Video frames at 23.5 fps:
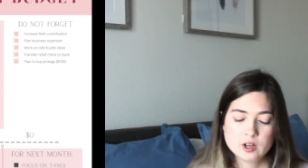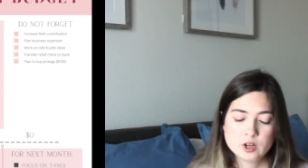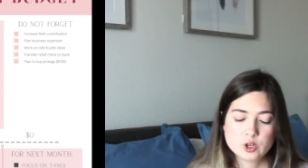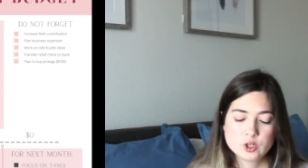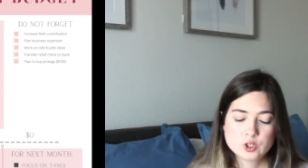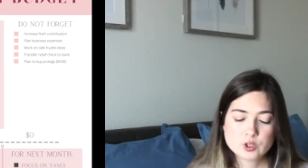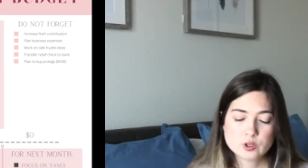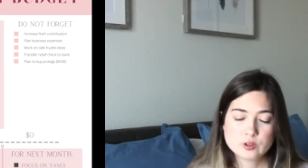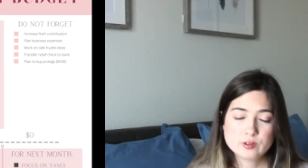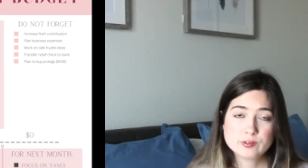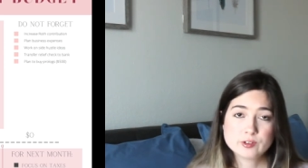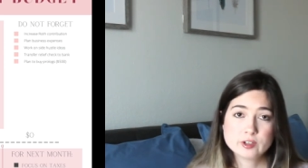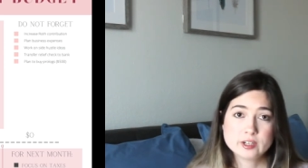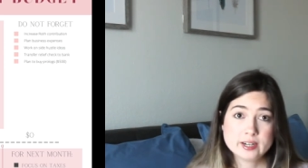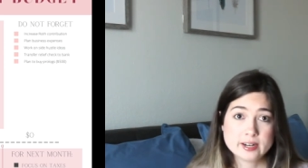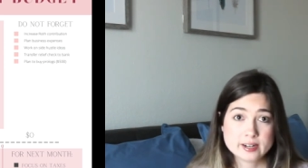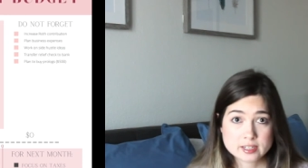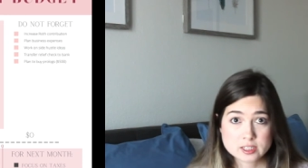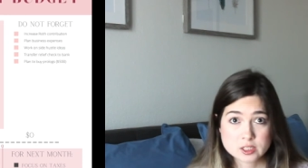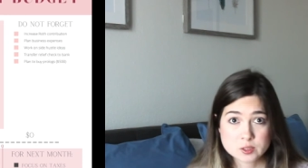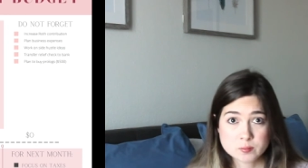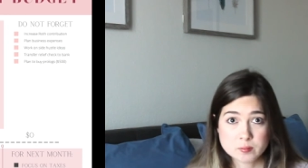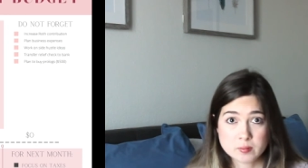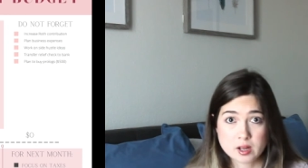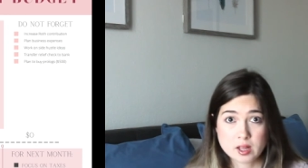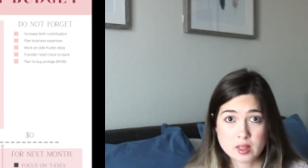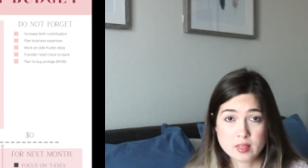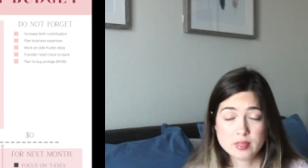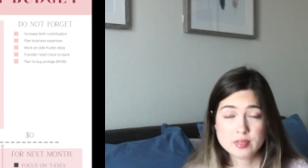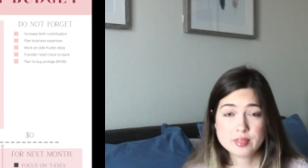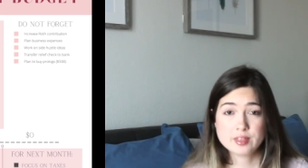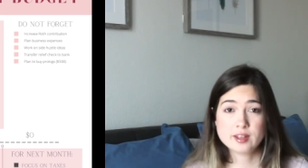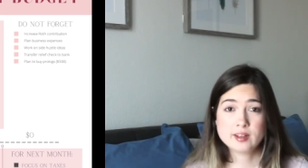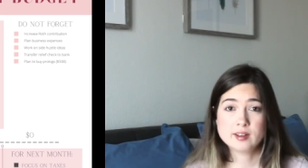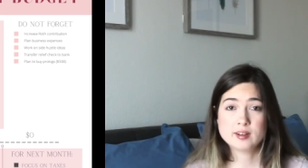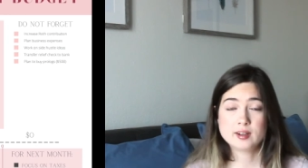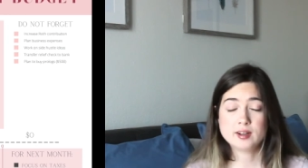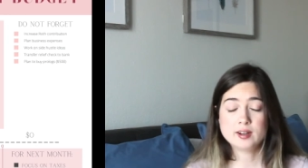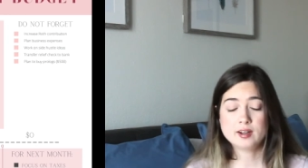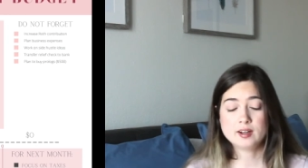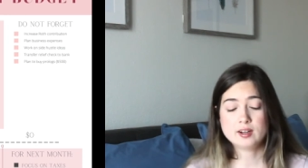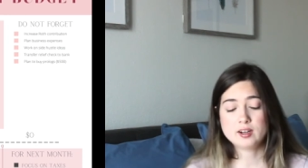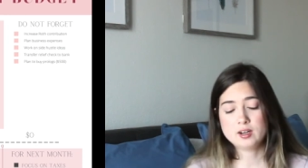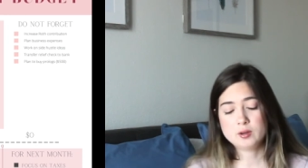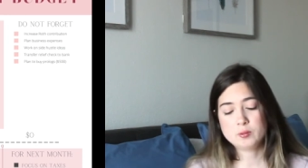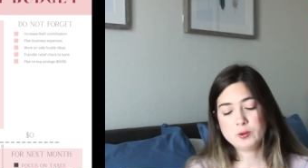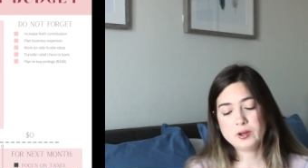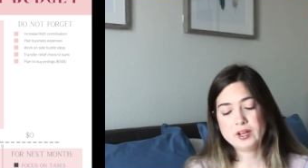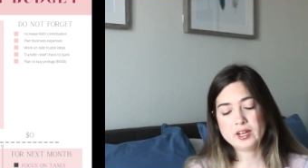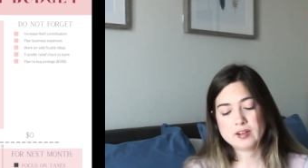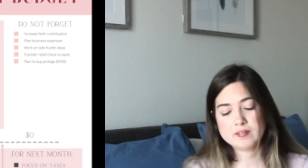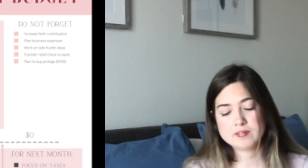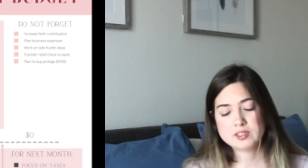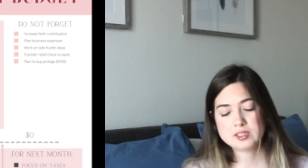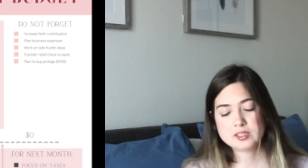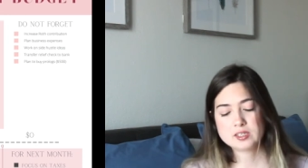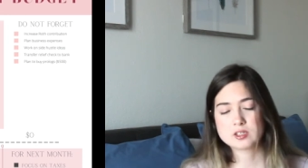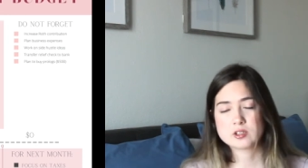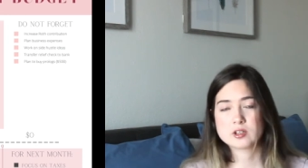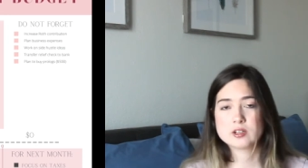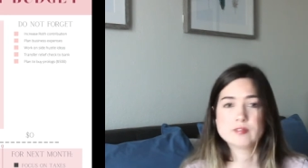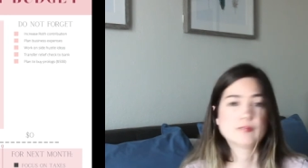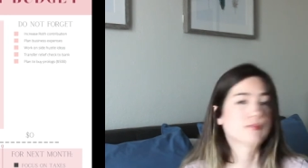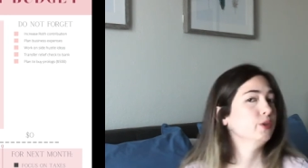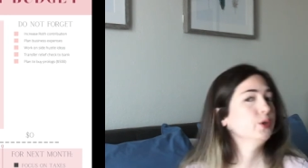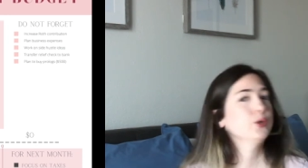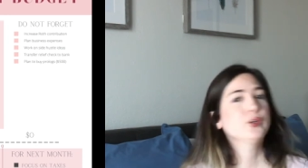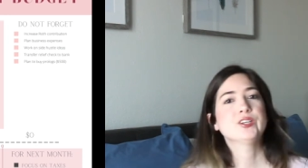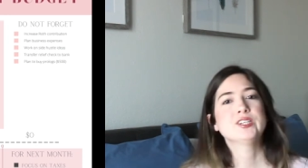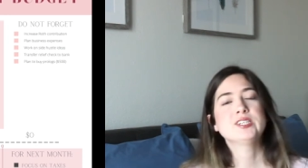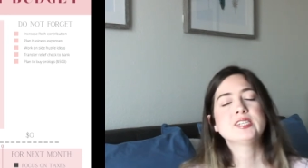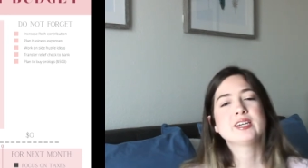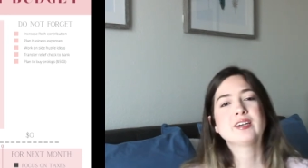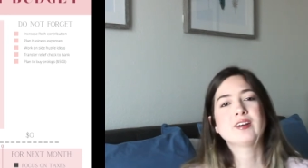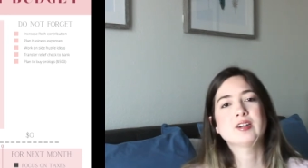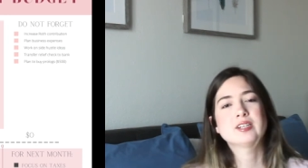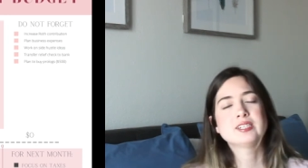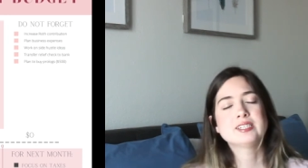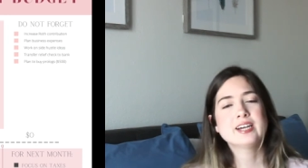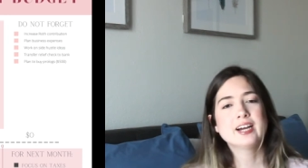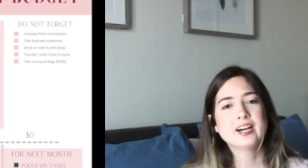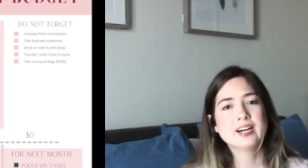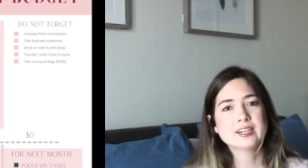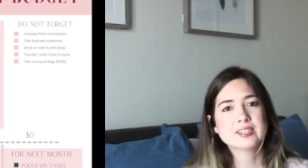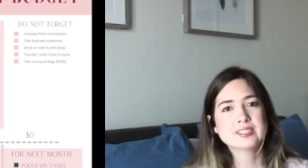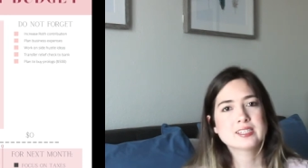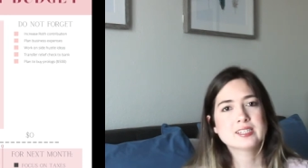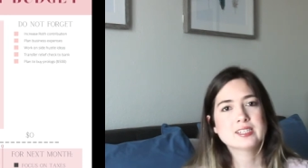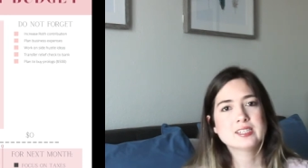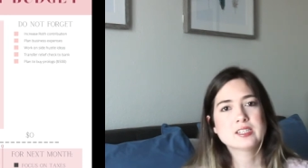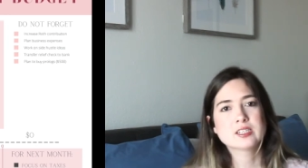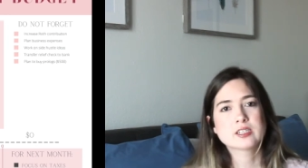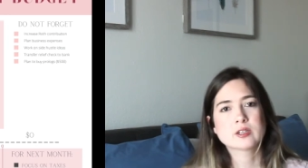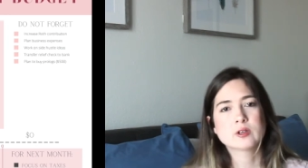So for next month, we have to start focusing on taxes.